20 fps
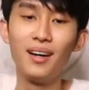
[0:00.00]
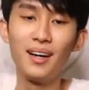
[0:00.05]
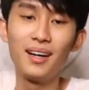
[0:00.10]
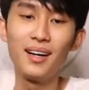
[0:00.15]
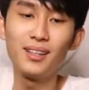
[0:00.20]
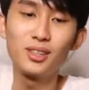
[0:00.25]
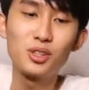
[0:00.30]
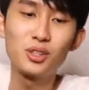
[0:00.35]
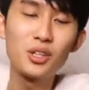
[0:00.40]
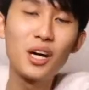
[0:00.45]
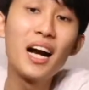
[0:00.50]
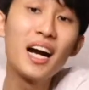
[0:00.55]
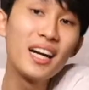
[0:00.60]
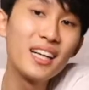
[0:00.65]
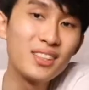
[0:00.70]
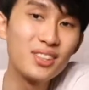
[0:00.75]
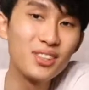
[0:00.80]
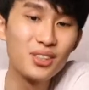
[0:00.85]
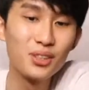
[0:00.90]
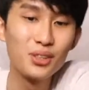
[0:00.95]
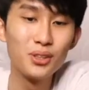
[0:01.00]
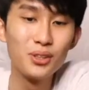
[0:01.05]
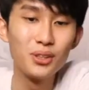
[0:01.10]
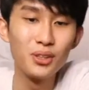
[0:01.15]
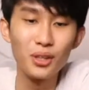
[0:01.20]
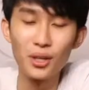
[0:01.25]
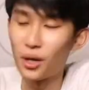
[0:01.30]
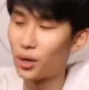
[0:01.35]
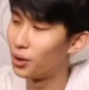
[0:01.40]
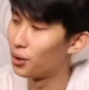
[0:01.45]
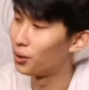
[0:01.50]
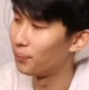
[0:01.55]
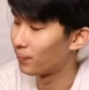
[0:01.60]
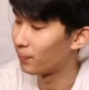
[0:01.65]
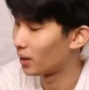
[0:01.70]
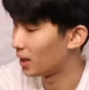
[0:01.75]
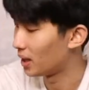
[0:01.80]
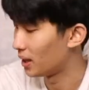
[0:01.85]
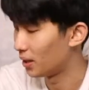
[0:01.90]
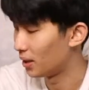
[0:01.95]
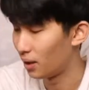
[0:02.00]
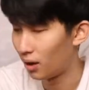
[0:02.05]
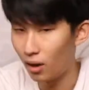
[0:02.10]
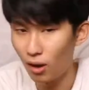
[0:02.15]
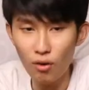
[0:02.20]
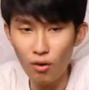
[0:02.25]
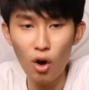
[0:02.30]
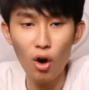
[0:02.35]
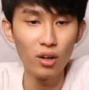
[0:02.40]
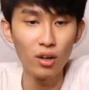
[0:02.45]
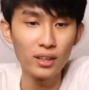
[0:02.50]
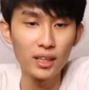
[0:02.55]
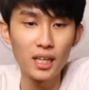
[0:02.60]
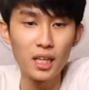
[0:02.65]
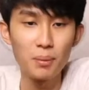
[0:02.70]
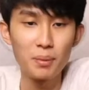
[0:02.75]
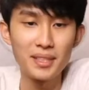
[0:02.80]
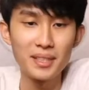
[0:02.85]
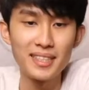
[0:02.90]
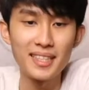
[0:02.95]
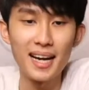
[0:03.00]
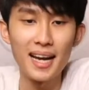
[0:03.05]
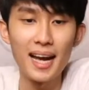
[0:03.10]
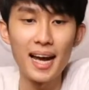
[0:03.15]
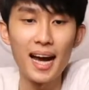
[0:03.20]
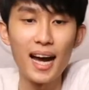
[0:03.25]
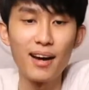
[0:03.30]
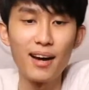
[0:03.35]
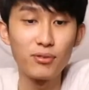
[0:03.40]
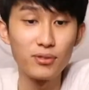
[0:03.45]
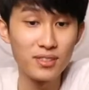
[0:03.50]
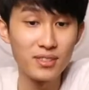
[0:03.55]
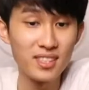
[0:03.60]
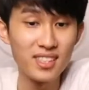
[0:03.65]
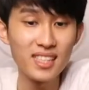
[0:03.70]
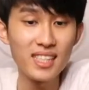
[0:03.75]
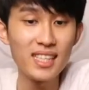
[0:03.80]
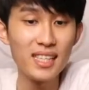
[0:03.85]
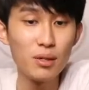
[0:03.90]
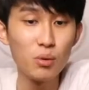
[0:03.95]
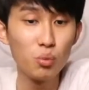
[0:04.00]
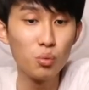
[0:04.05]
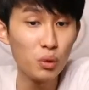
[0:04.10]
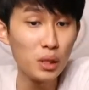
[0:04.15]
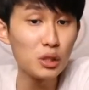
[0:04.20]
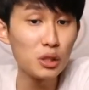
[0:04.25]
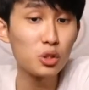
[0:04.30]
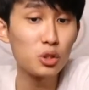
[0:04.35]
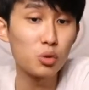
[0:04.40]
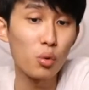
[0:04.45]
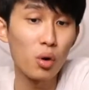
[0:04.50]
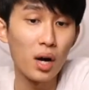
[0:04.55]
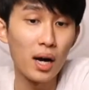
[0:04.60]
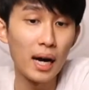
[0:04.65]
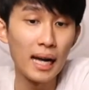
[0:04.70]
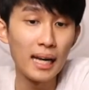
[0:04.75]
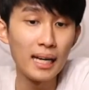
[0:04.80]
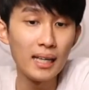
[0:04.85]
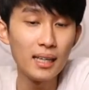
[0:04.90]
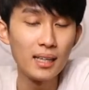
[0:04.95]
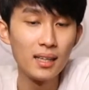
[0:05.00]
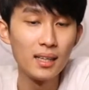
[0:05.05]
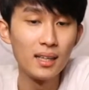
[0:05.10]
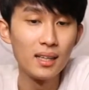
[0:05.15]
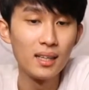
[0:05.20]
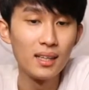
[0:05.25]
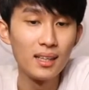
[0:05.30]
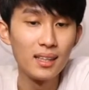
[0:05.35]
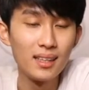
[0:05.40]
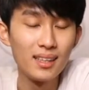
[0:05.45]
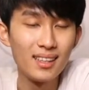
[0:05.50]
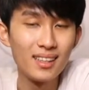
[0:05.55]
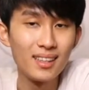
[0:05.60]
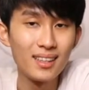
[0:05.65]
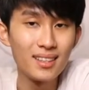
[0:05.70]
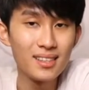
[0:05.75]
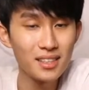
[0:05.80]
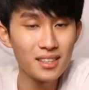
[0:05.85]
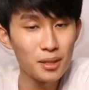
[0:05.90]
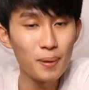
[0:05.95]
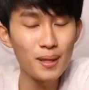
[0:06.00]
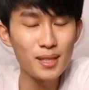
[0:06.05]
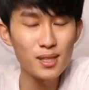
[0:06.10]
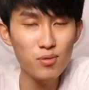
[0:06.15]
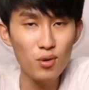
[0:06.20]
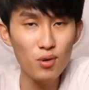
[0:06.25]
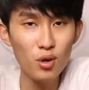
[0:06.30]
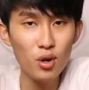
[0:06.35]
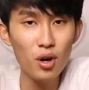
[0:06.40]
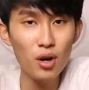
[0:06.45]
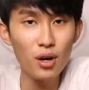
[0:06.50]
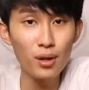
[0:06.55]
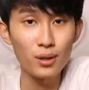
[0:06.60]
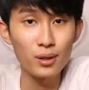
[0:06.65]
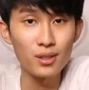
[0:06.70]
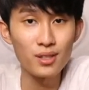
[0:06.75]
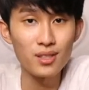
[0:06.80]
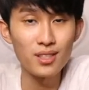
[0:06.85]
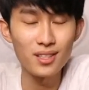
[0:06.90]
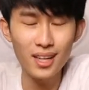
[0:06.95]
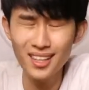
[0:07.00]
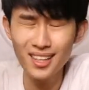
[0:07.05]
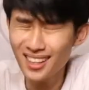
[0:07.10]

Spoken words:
I'll try to, you know, all the earbuds that I have, see which one is the best for calls. And